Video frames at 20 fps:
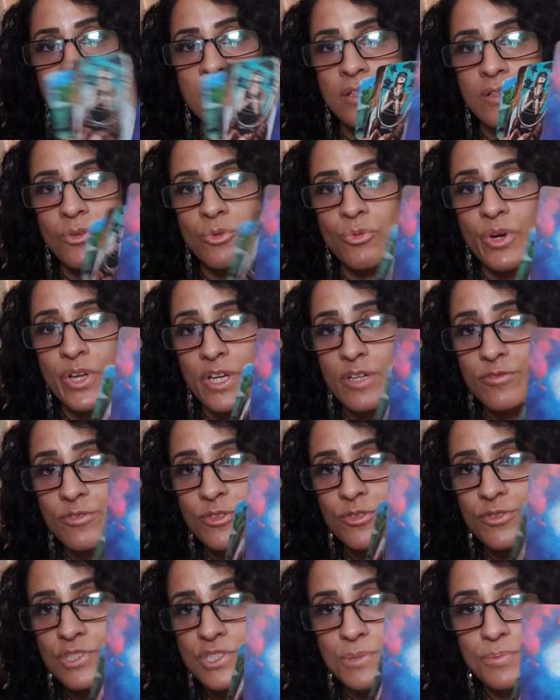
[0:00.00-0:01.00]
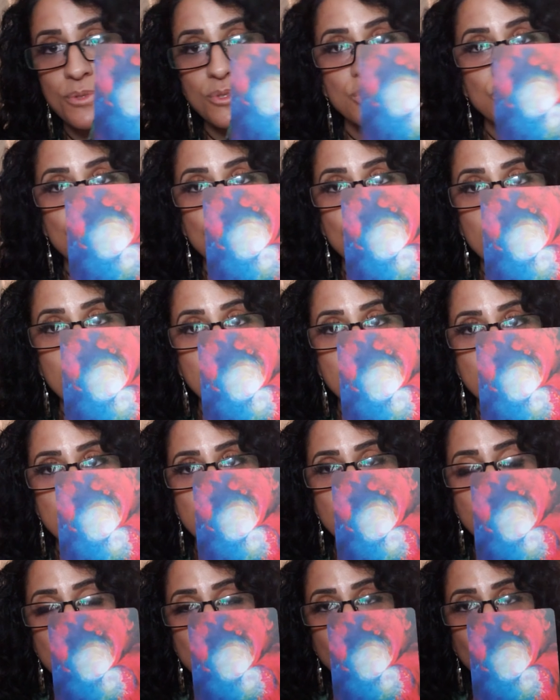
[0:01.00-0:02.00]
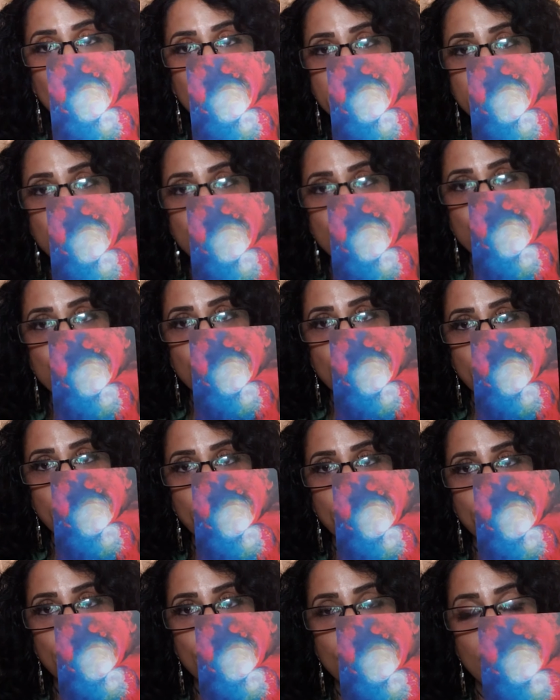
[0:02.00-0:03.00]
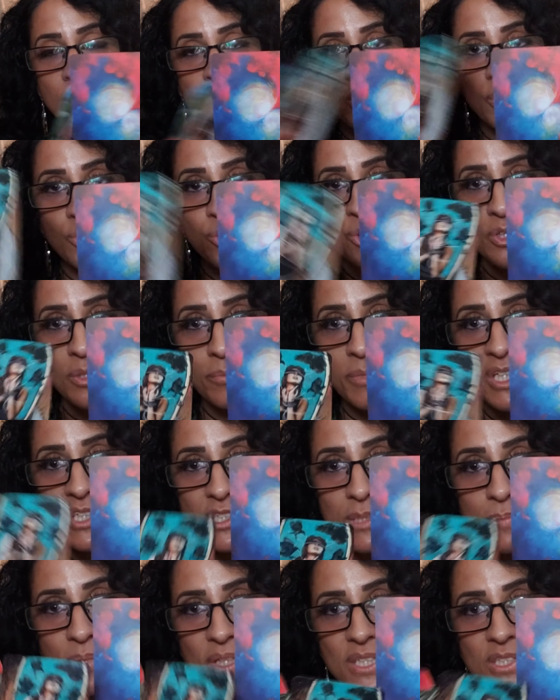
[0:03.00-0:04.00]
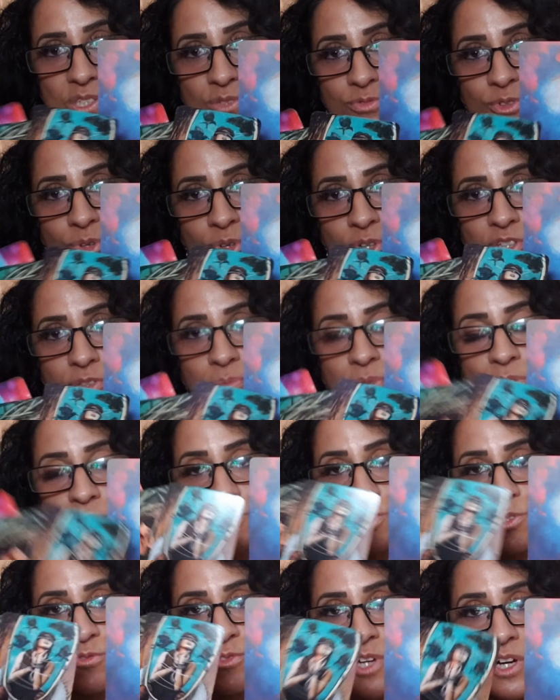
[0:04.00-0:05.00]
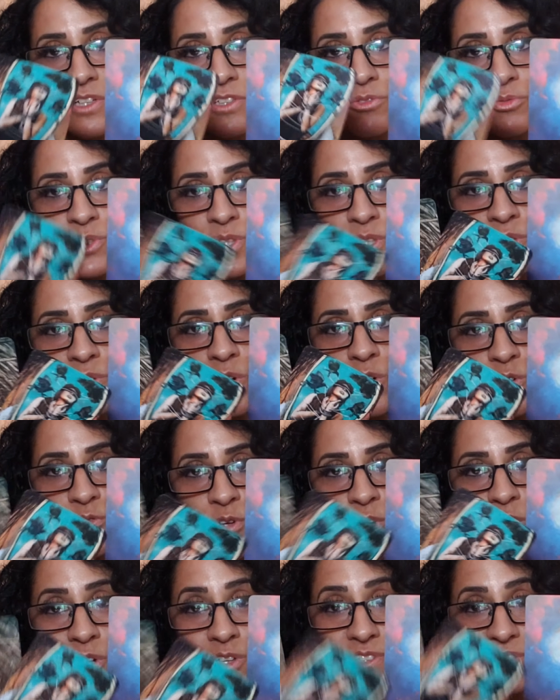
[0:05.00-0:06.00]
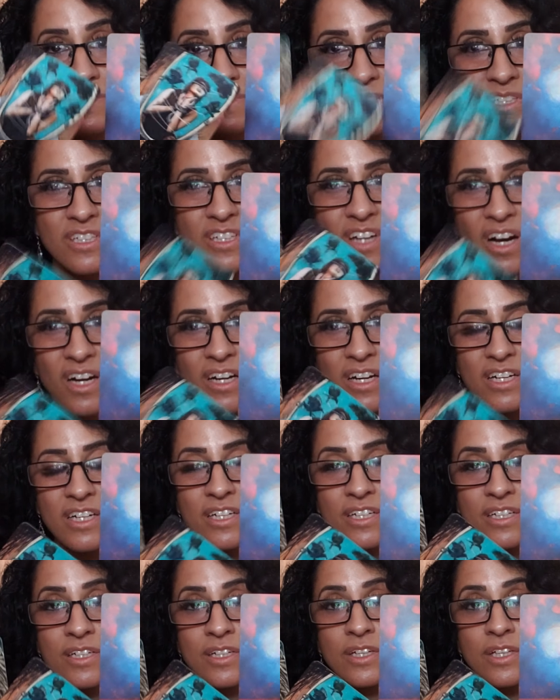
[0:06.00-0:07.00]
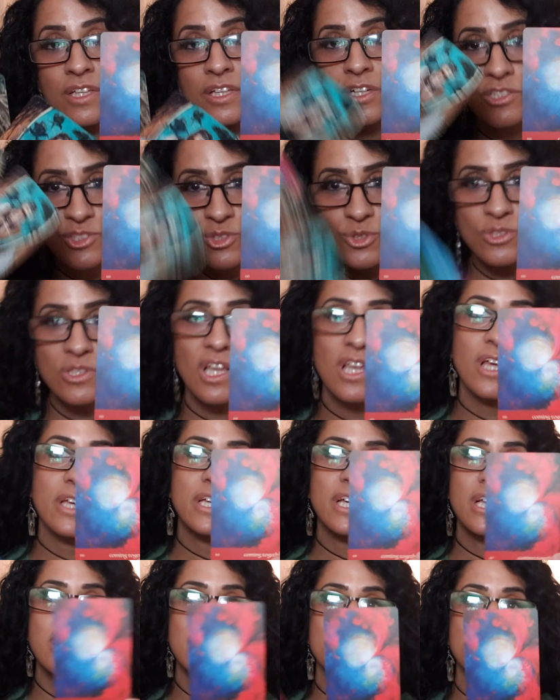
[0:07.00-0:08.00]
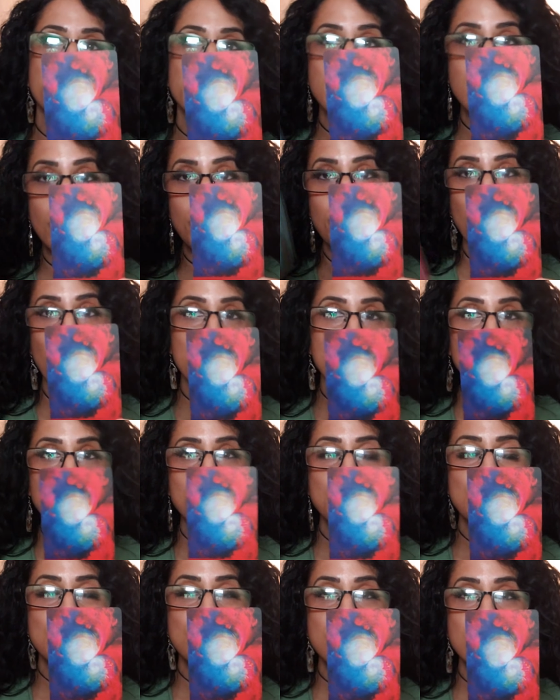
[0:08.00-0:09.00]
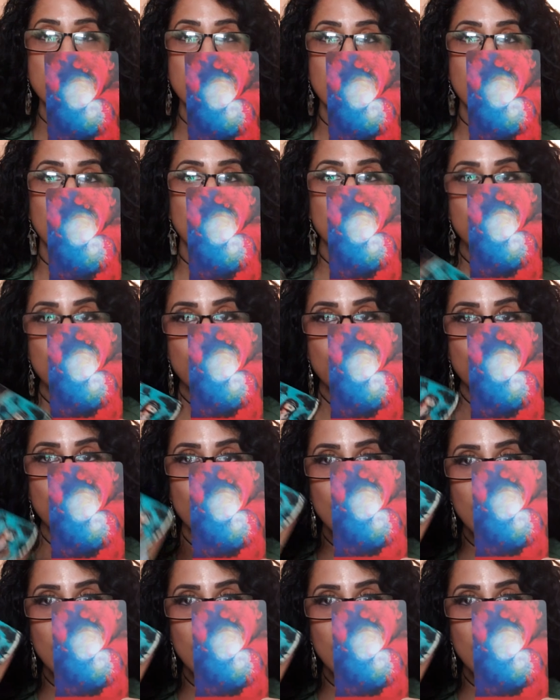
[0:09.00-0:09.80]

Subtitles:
whatever this person is, this relationship, you're going to make space for it because you've gotten rid of all this gunk. Sort of like clearing the pipes. You're going to